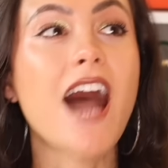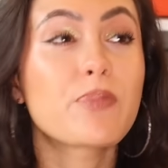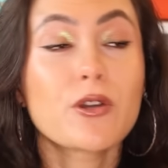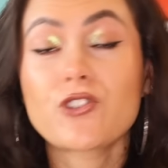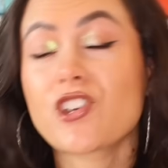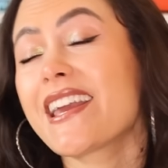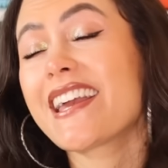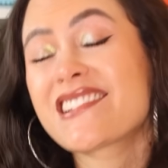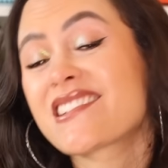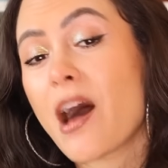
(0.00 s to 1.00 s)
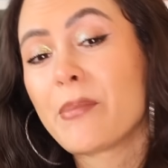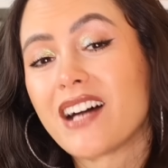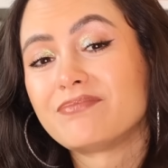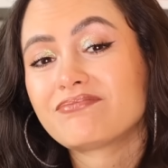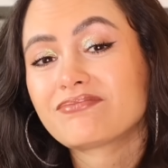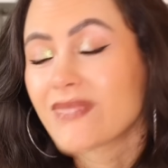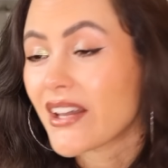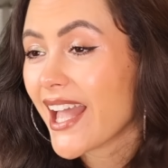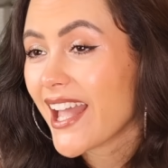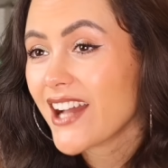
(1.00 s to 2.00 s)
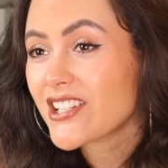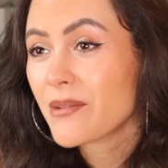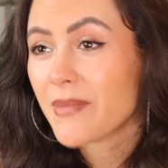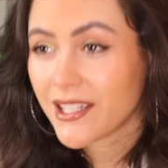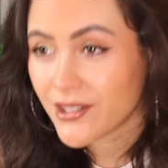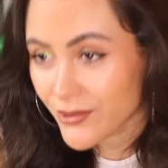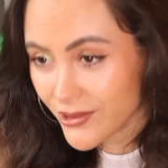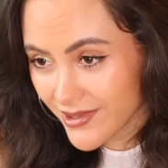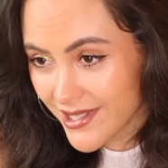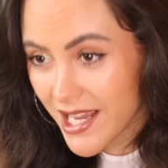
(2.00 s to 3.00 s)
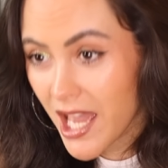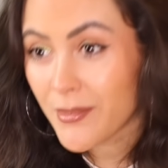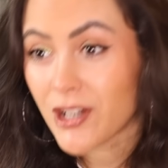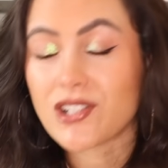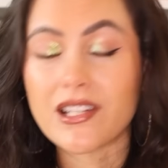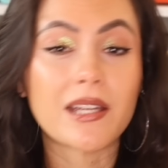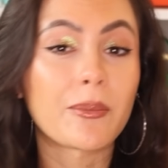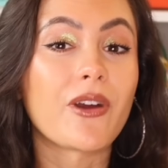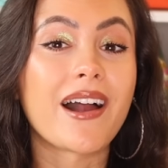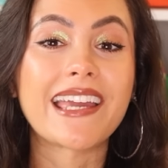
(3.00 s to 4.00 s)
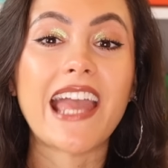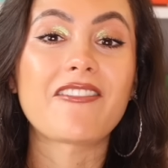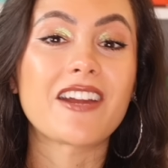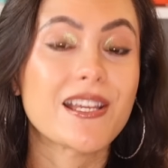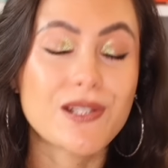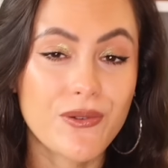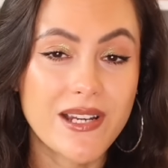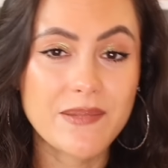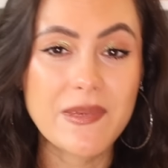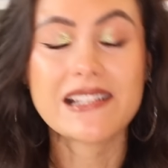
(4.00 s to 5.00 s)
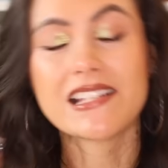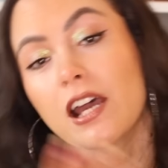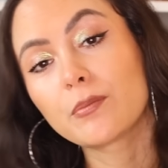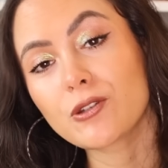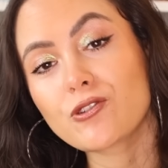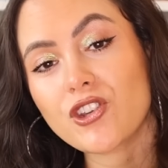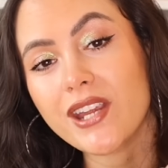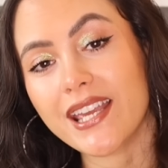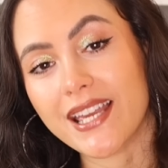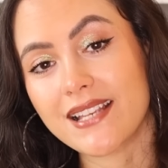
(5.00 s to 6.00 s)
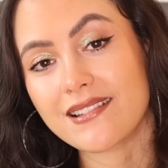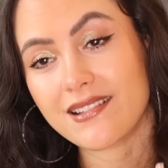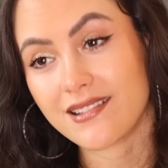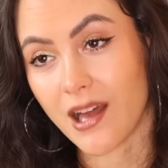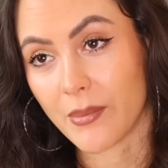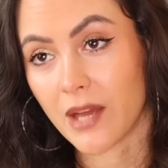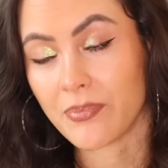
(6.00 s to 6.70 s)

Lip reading: And Poochie is summer, okay? I don't make the rules. Much like Mariah Carey is Christmas, Poochie is summer.